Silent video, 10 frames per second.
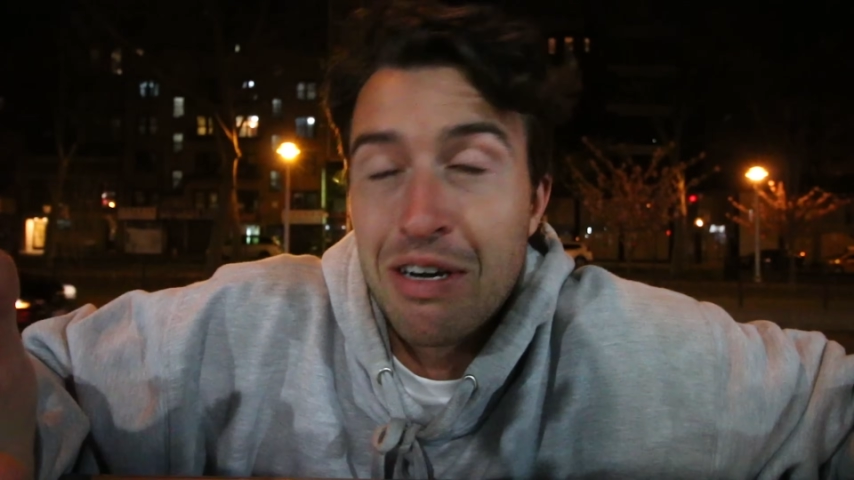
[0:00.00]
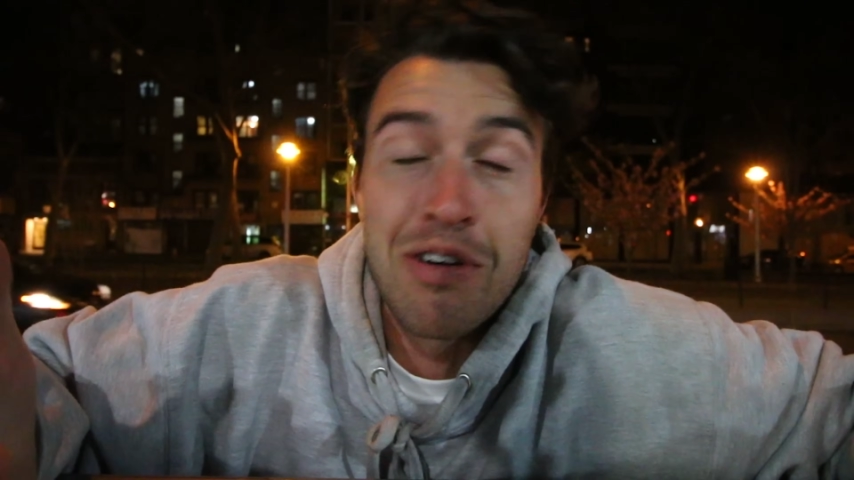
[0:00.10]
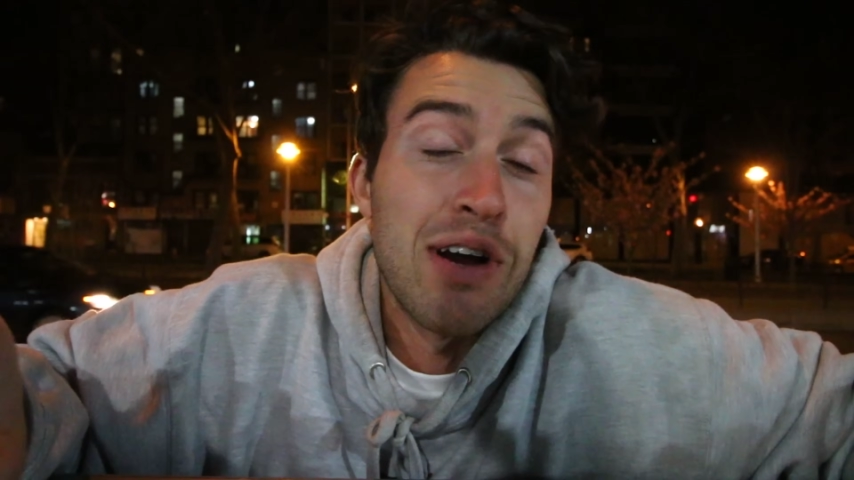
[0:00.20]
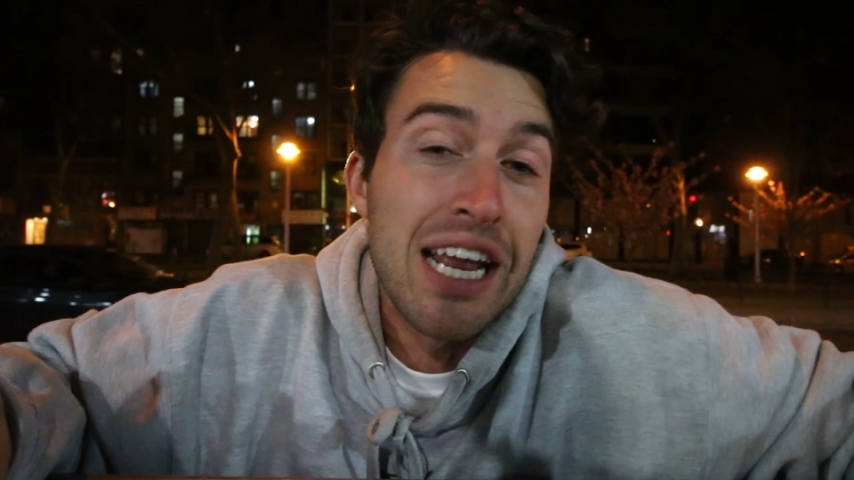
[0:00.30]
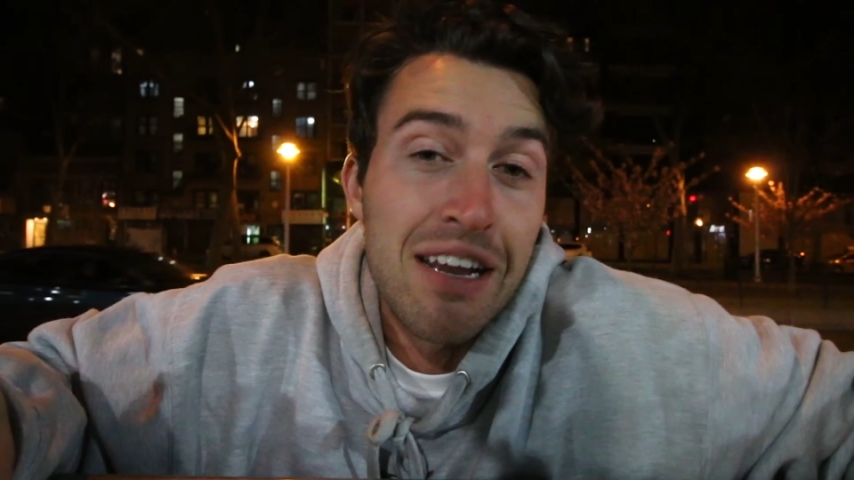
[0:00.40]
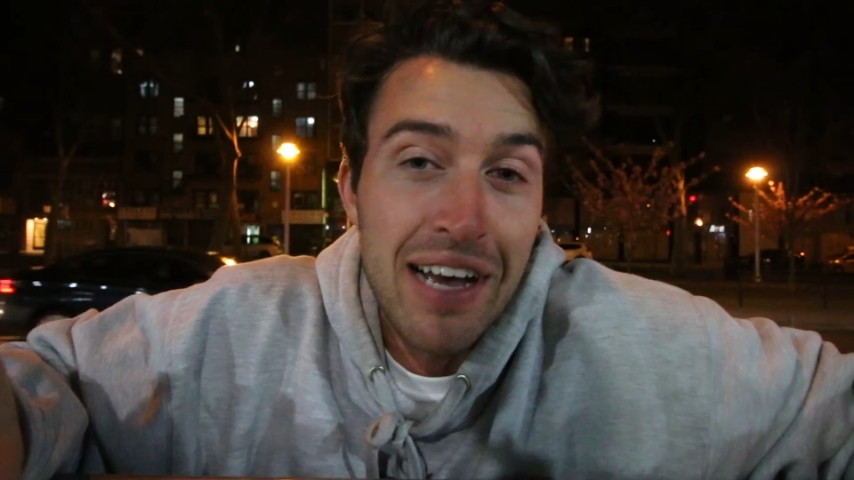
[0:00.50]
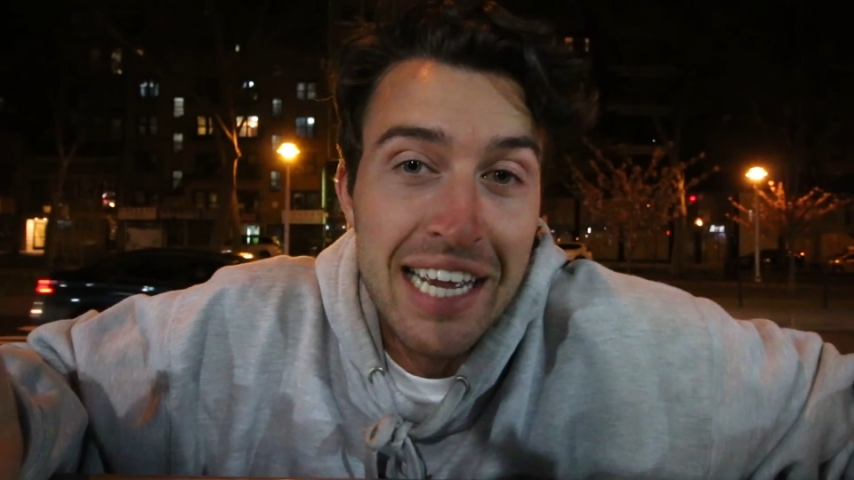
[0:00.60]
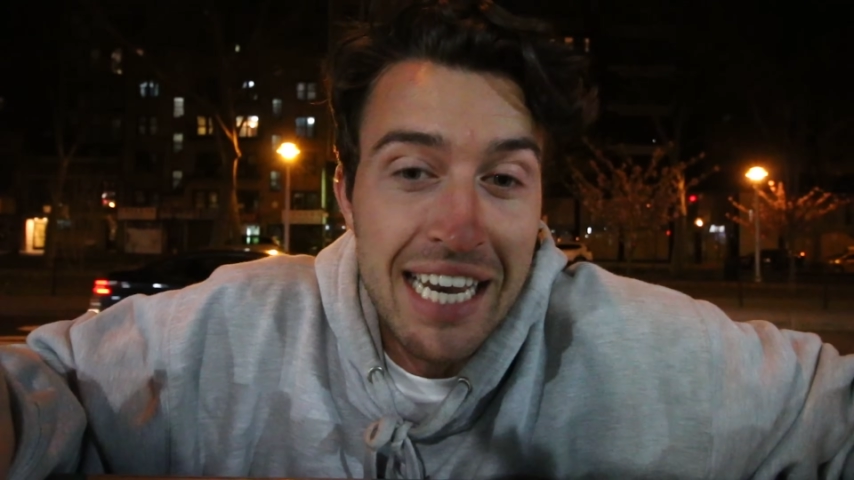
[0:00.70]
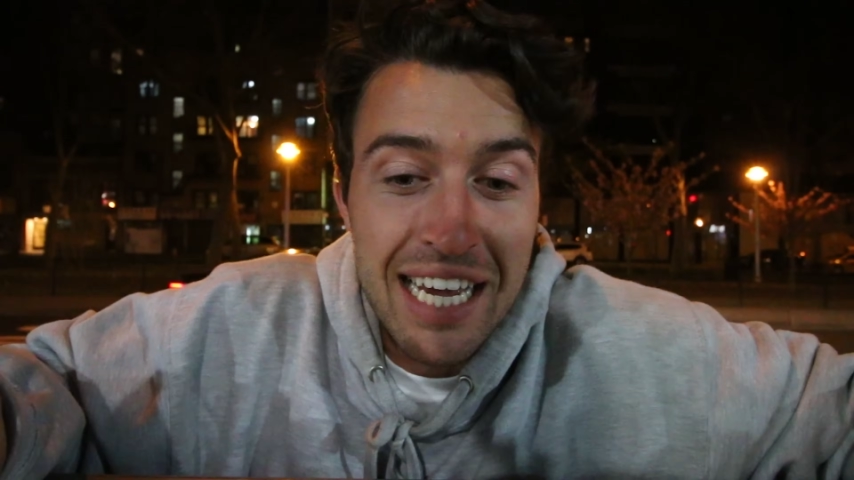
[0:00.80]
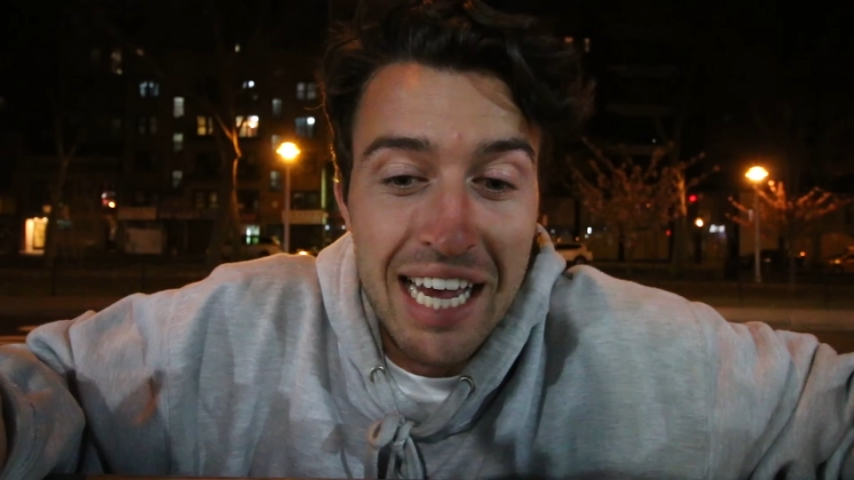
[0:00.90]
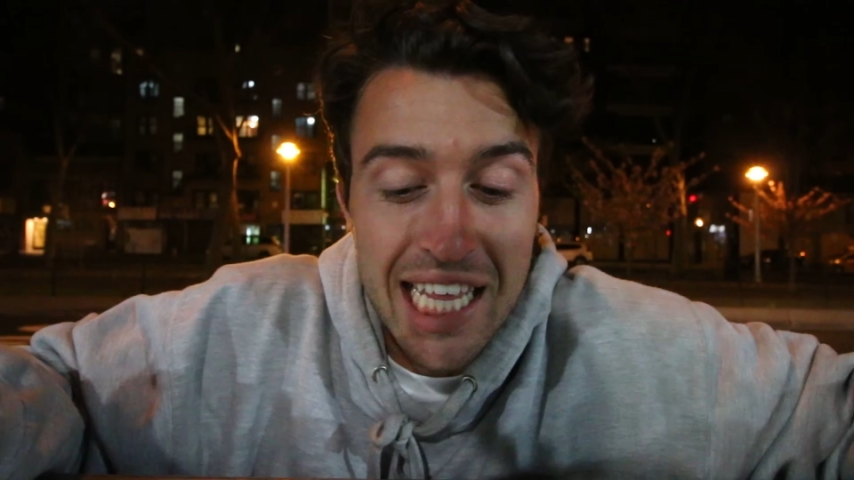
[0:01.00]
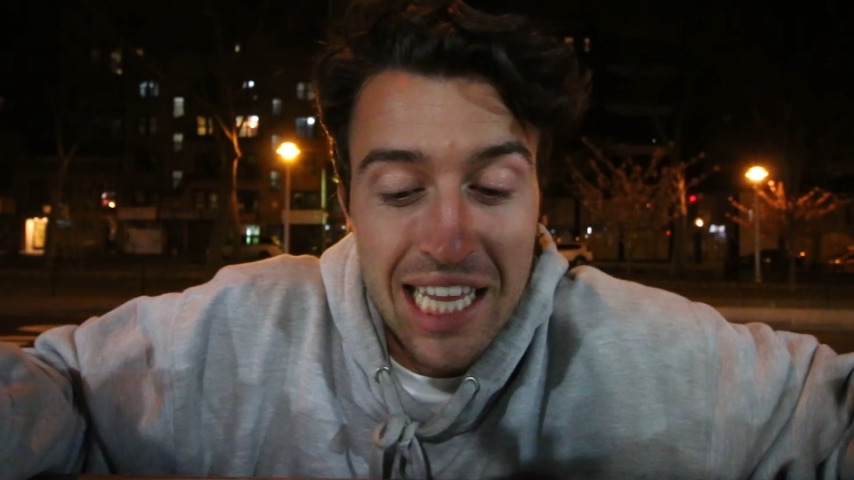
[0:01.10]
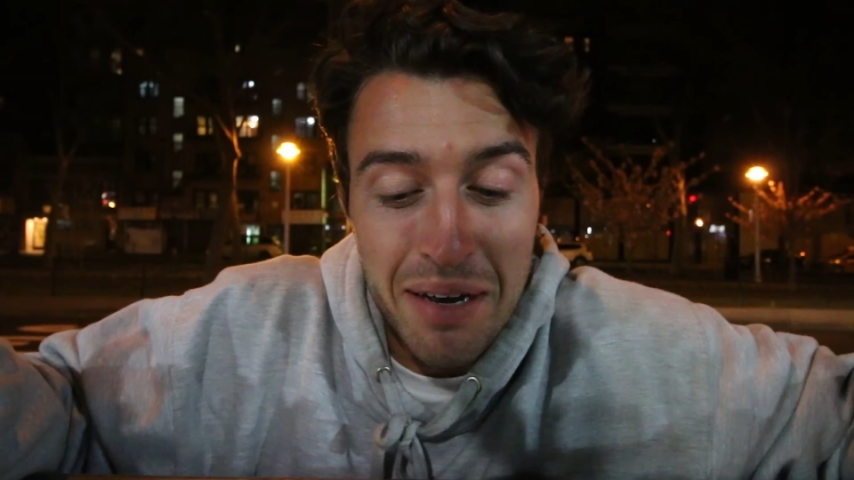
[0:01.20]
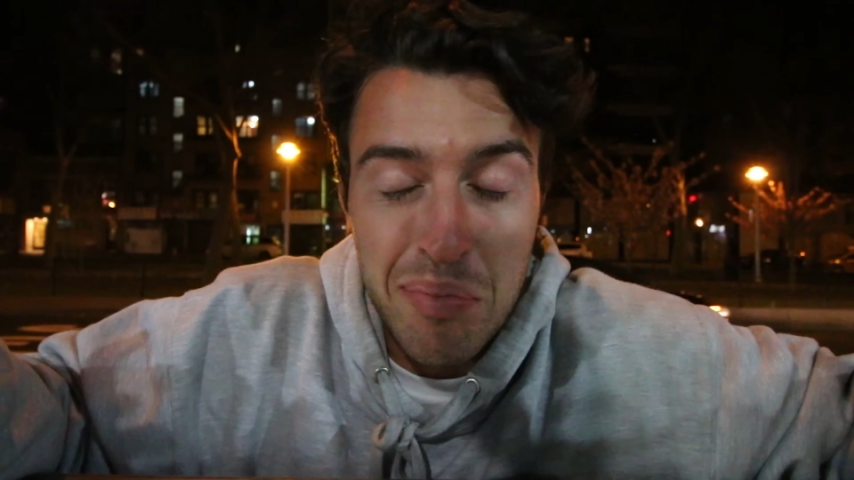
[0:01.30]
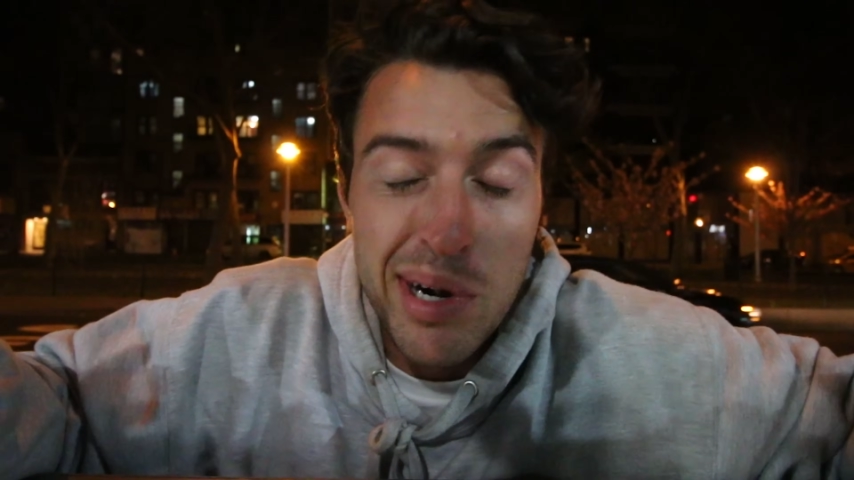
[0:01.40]
creative idea and
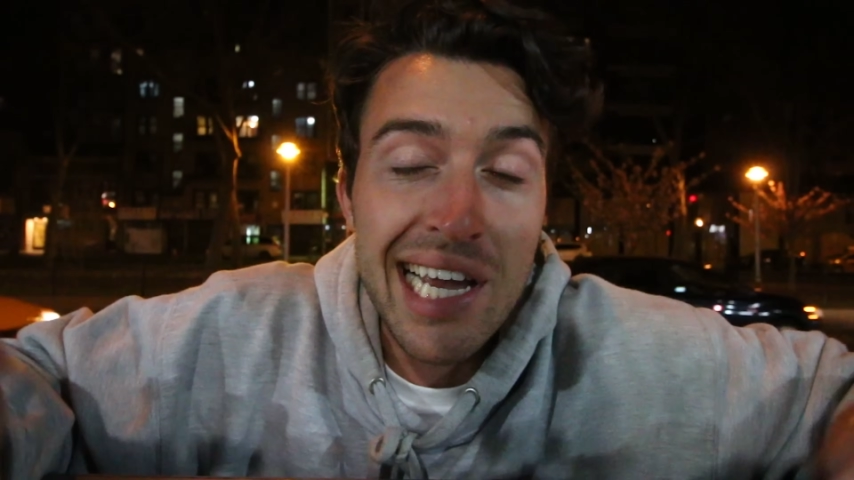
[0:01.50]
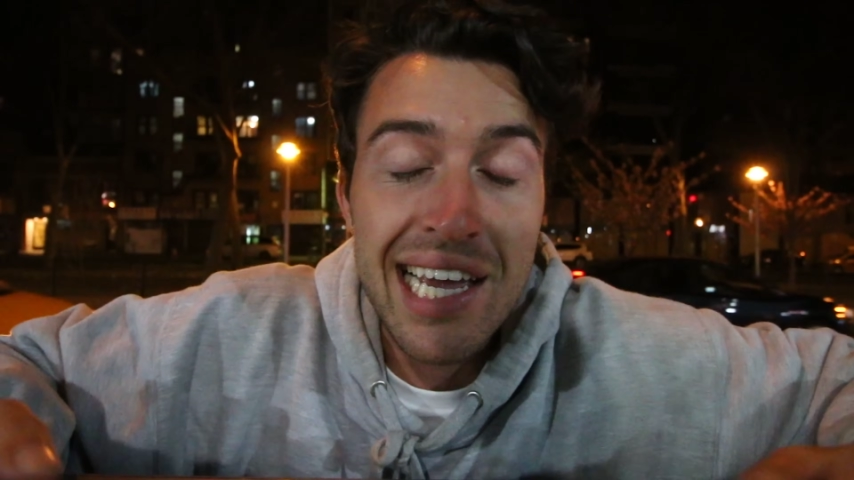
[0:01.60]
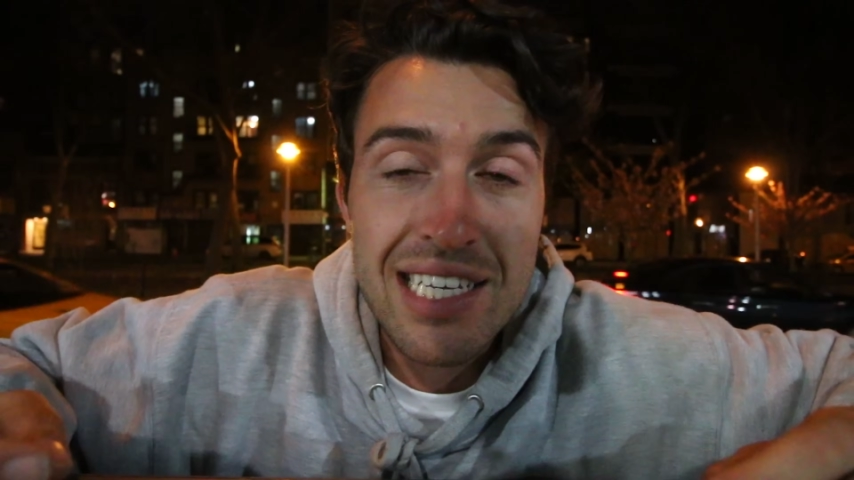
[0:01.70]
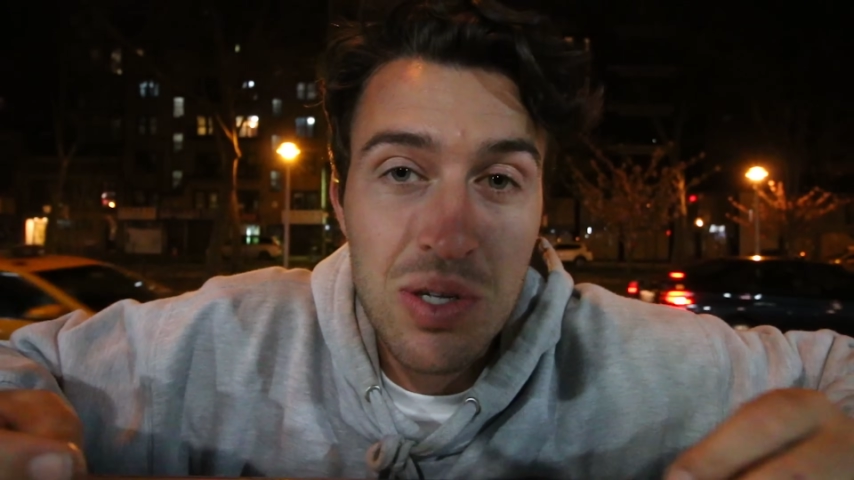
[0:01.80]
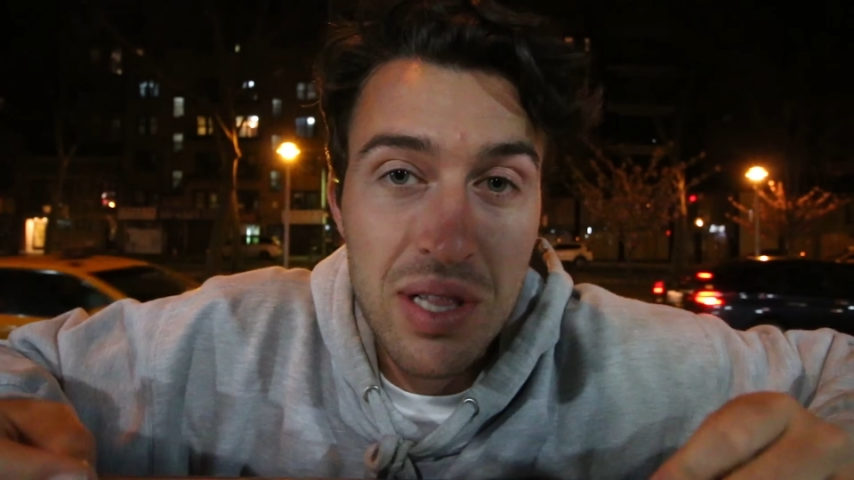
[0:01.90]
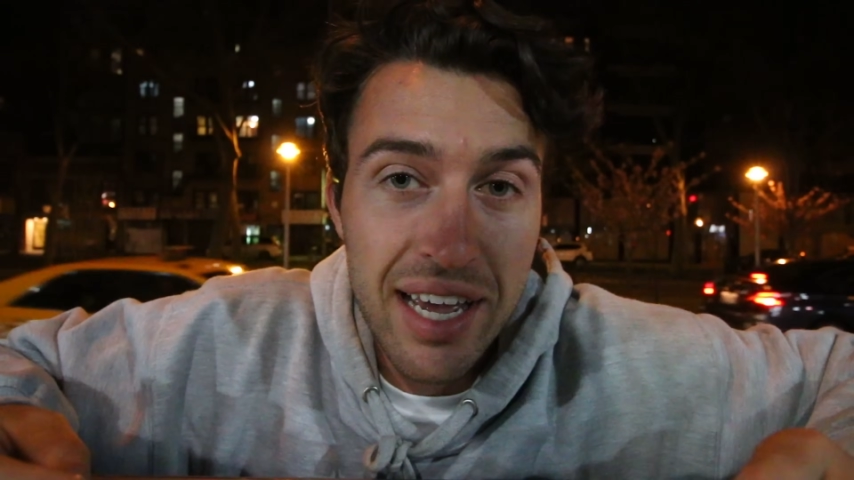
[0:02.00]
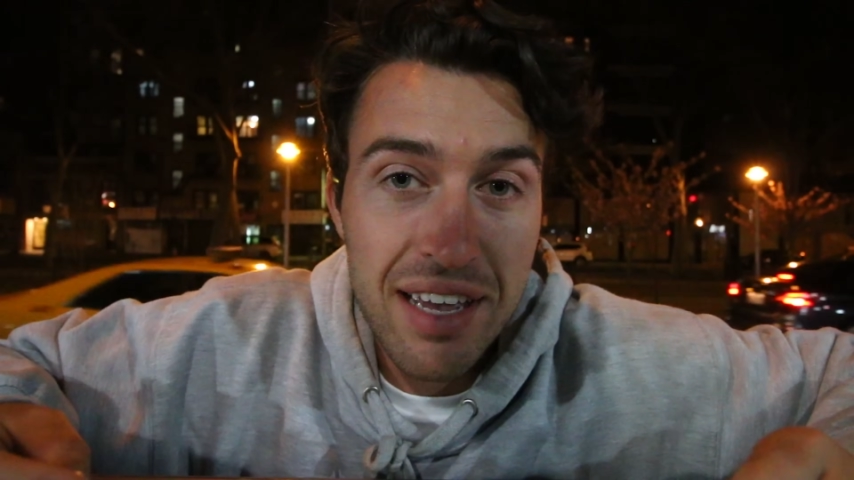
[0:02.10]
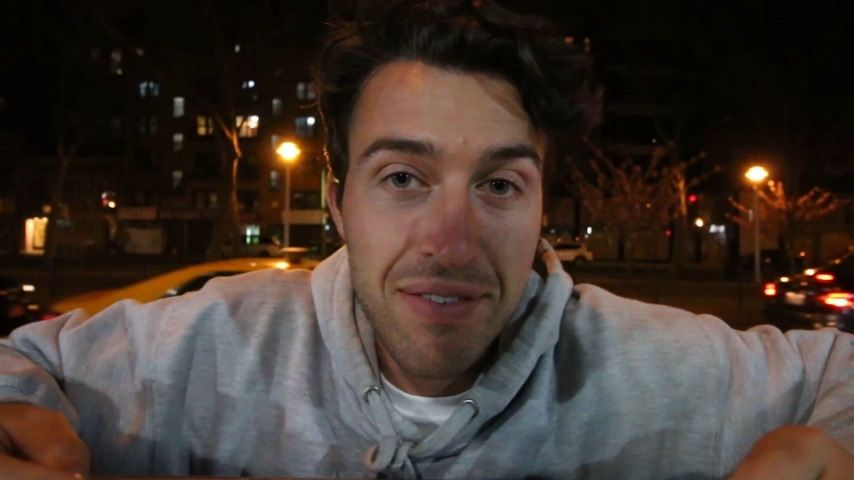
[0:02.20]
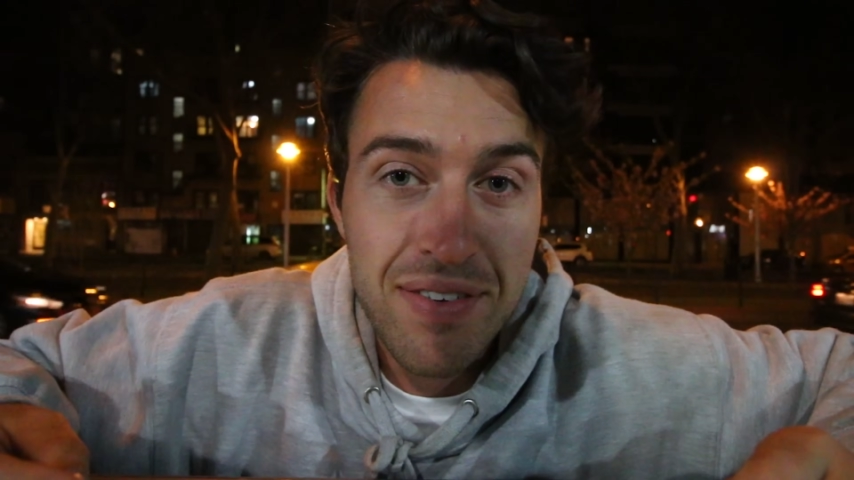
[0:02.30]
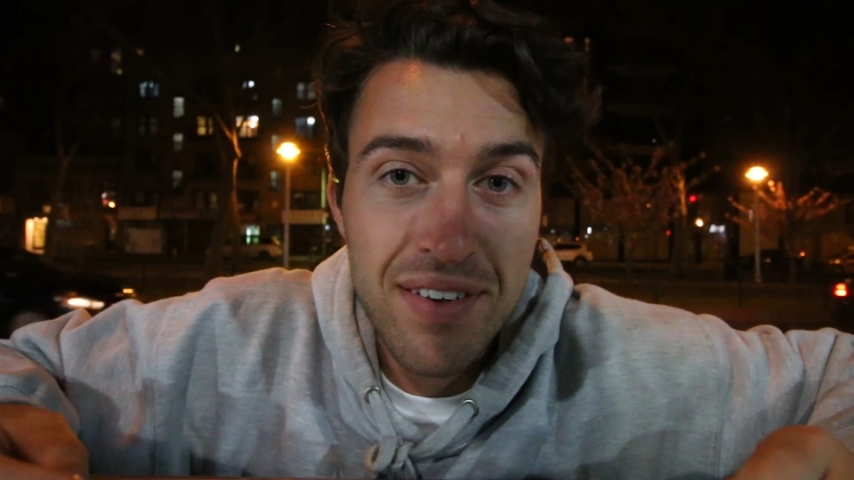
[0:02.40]
then bringing it to life.